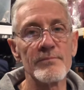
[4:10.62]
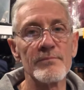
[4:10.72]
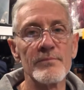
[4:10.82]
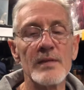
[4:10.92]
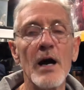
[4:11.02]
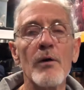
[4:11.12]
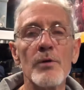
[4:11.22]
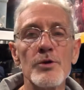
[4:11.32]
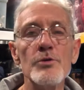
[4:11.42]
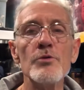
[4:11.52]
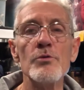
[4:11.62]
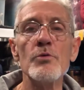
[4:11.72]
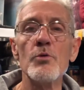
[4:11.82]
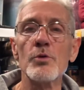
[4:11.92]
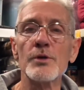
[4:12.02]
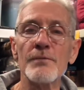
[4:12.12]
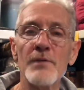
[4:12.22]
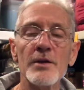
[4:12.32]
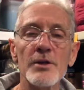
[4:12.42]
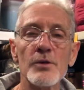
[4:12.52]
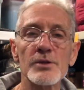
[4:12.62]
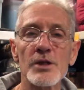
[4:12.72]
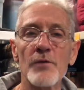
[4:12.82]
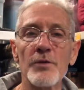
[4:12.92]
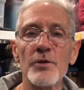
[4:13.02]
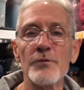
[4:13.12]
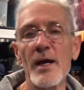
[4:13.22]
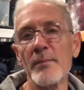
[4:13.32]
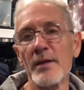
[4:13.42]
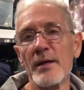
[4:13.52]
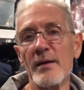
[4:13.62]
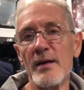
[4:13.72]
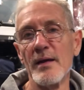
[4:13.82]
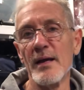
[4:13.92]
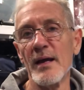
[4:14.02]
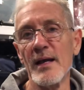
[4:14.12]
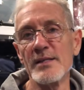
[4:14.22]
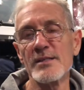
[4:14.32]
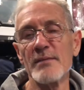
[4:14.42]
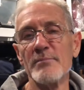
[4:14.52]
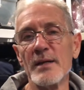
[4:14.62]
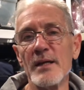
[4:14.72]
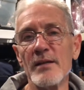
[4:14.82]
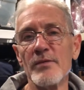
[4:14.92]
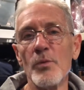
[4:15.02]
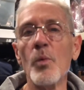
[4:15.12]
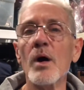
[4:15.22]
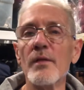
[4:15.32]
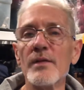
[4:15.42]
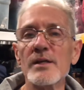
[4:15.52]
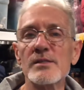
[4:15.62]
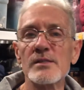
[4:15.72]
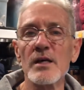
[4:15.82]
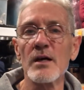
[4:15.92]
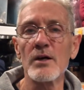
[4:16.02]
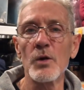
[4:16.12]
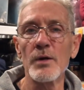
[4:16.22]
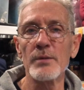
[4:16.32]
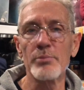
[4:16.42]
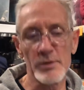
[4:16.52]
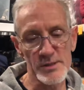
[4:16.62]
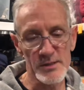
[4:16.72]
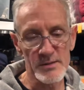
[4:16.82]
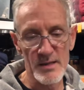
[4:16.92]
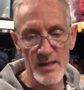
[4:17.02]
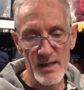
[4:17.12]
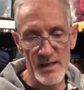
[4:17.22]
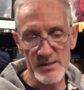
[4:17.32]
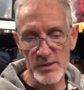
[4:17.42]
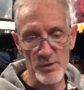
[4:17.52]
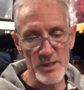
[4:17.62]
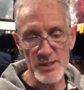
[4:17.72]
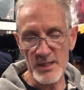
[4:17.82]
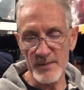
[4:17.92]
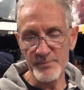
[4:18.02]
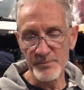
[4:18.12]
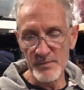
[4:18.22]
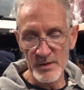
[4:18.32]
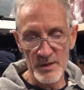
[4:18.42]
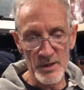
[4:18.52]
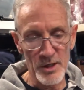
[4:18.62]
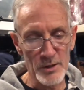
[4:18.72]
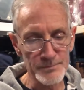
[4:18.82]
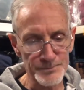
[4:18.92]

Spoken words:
now you, who were defending yourself or your family, ends up being the one that's going to prison. It's crazy, you know.